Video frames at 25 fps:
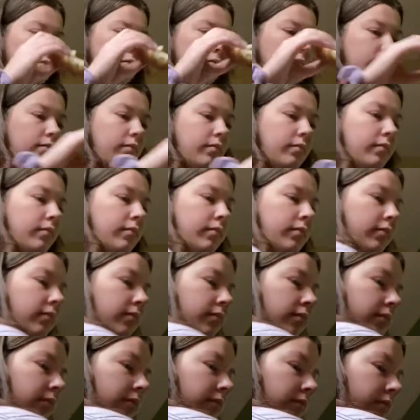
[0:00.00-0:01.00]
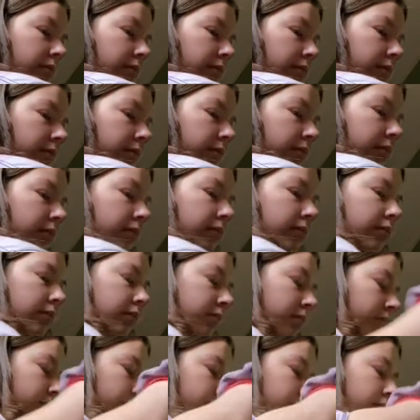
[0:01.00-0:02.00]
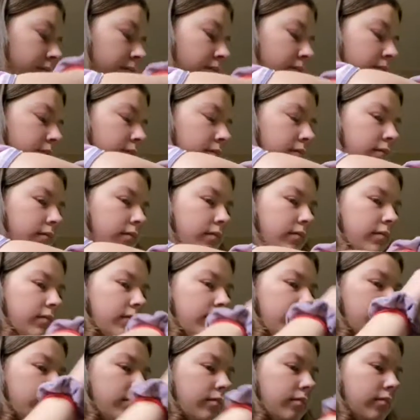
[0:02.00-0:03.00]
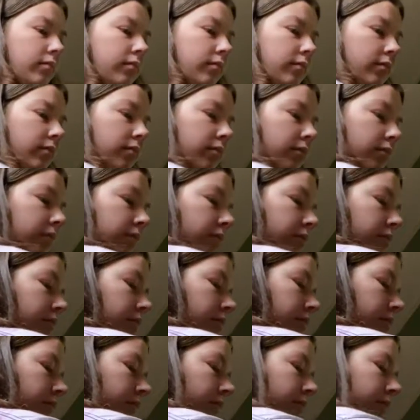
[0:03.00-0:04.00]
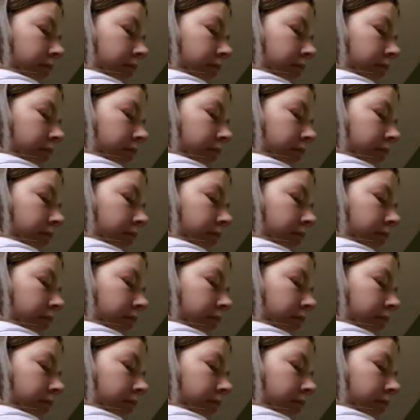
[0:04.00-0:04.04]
No one is speaking in this clip.